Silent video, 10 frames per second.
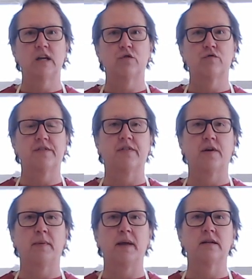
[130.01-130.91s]
risk
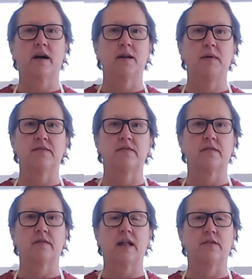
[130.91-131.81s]
there being tiny pieces
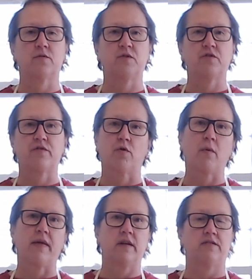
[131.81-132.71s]
of glass, we just threw
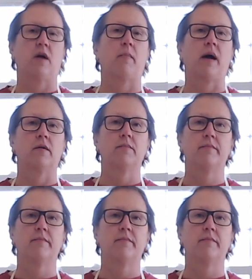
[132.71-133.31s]
away the entire bottle.